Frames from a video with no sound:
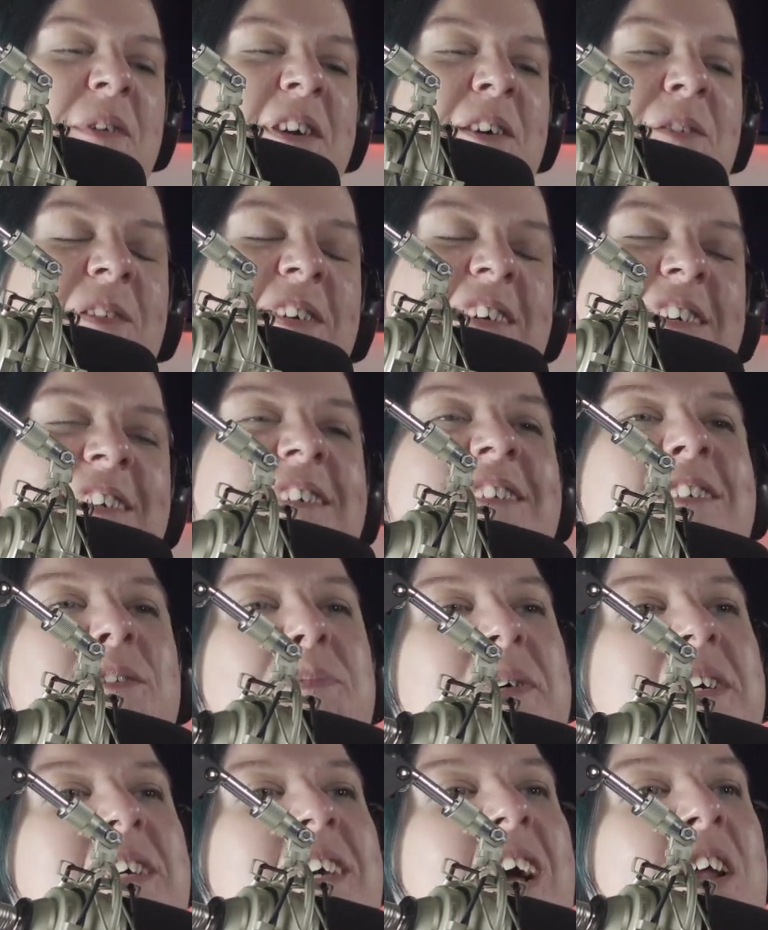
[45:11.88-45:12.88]
when it was,
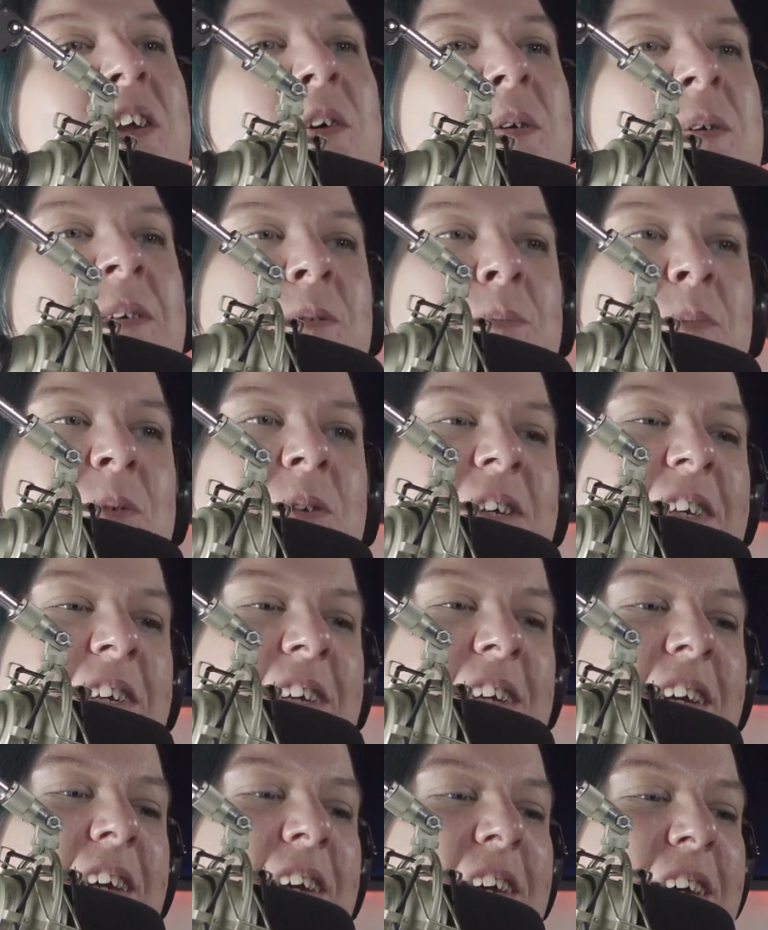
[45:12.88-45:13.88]
but I know it was pretty
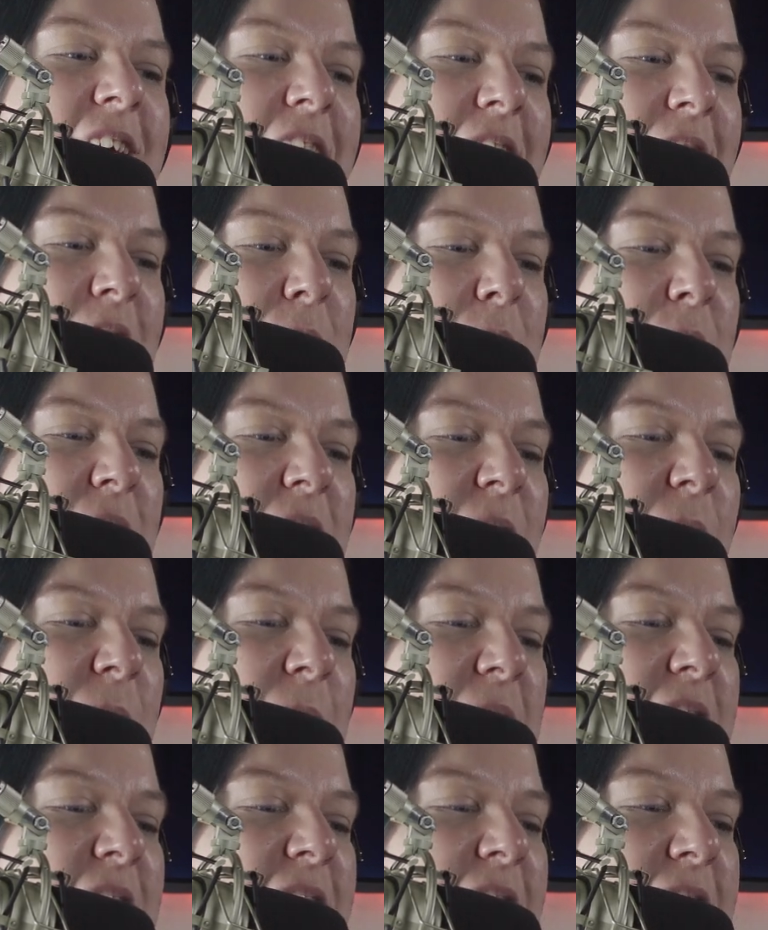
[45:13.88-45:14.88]

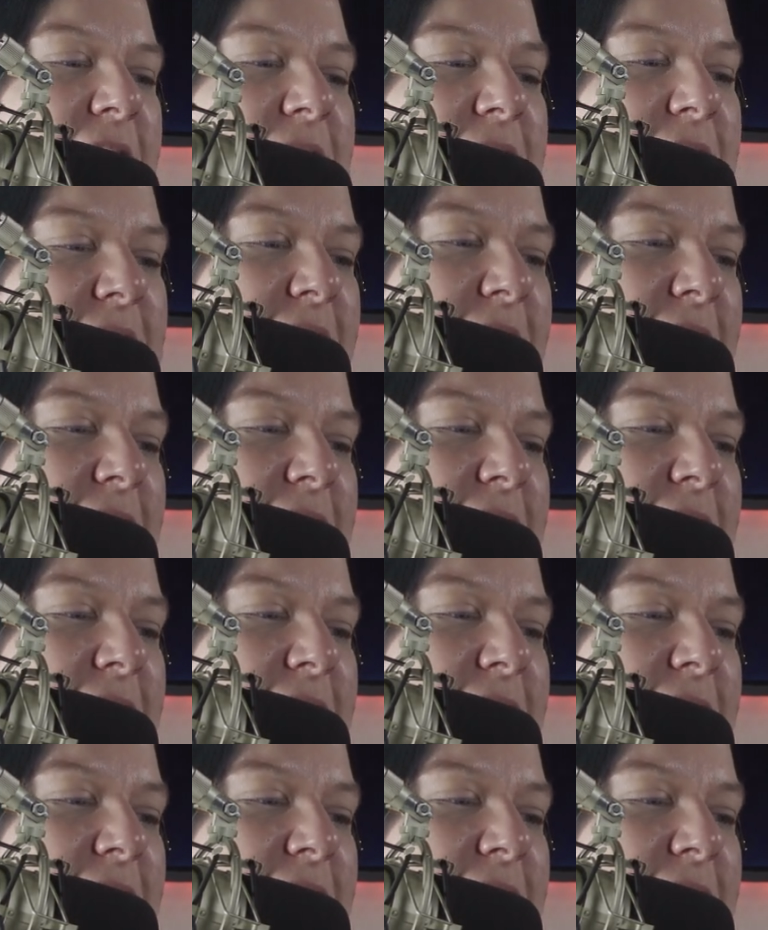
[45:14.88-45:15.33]
quick. Like,